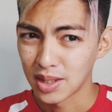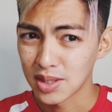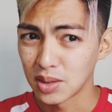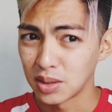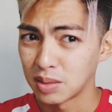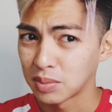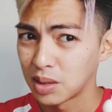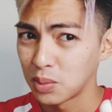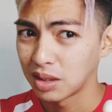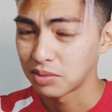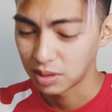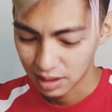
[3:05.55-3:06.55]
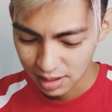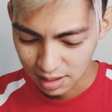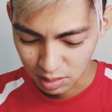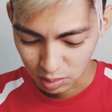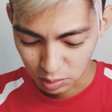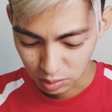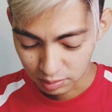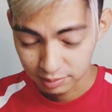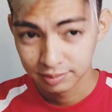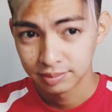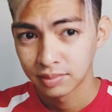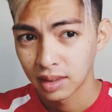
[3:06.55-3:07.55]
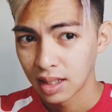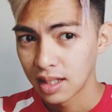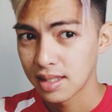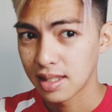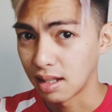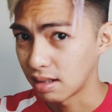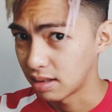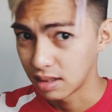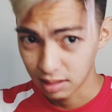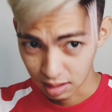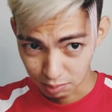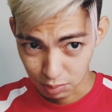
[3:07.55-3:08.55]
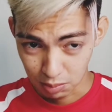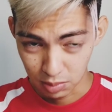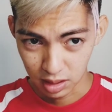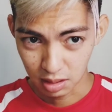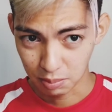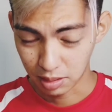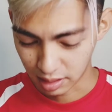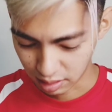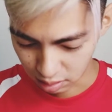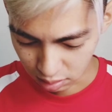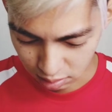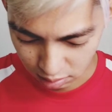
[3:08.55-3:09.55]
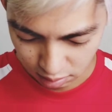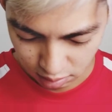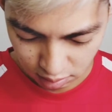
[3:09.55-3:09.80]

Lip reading: So I'm gonna wait for this to settle and then maybe apply all.